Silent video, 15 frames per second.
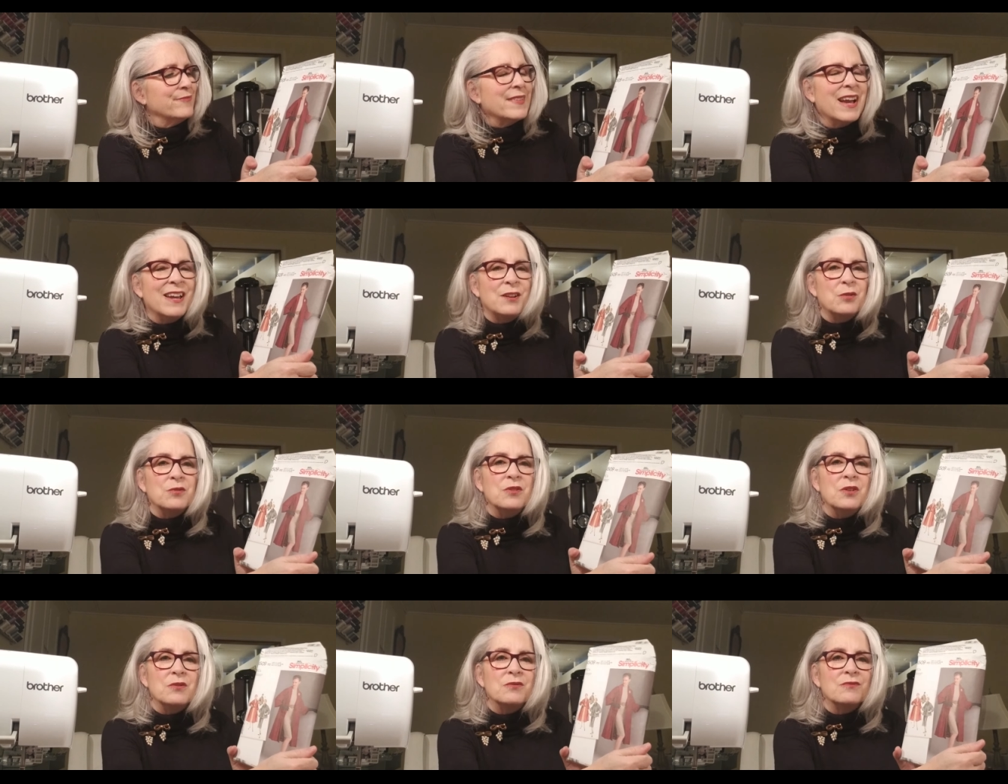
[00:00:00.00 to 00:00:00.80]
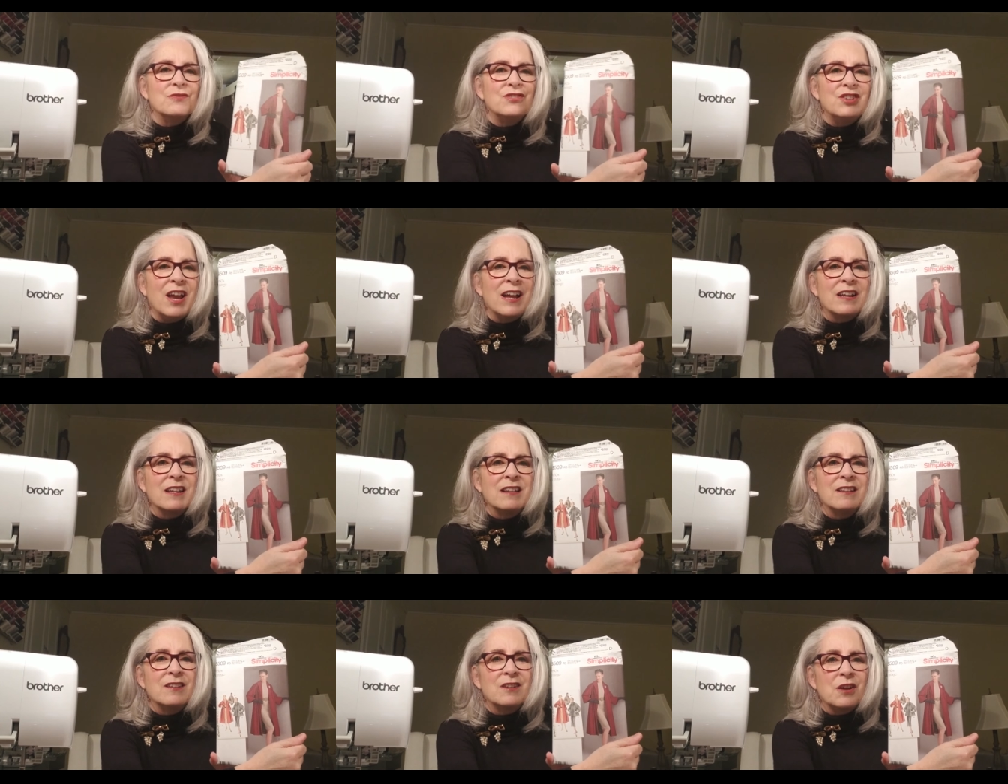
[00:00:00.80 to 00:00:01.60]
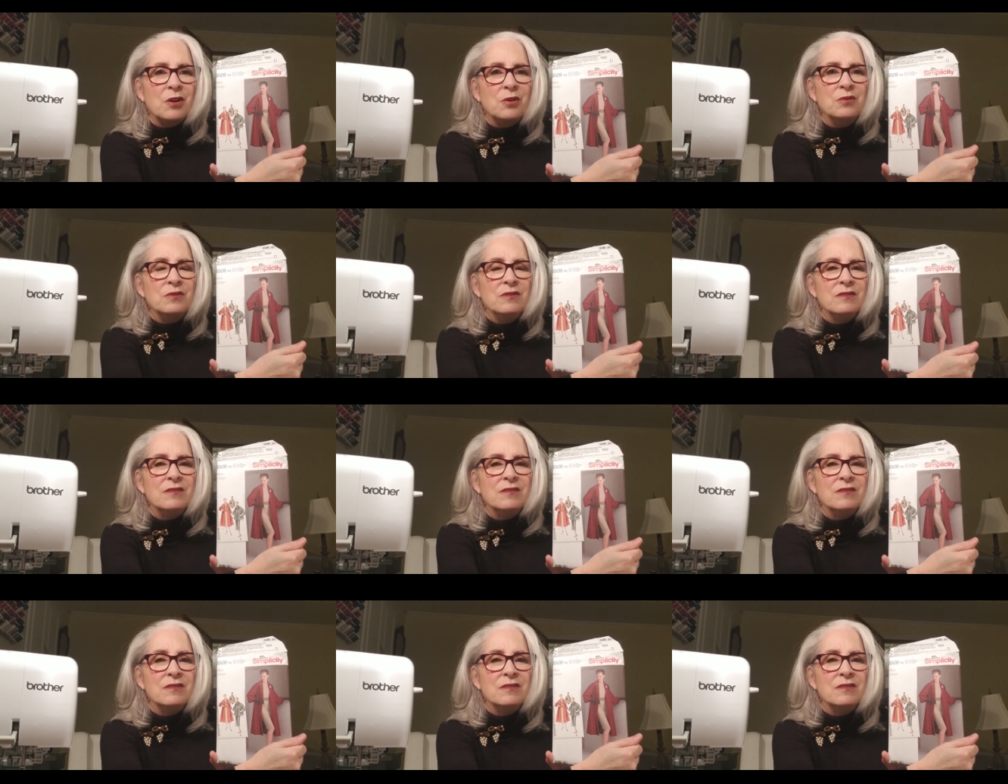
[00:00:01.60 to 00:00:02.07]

I don't know, jacket, coat,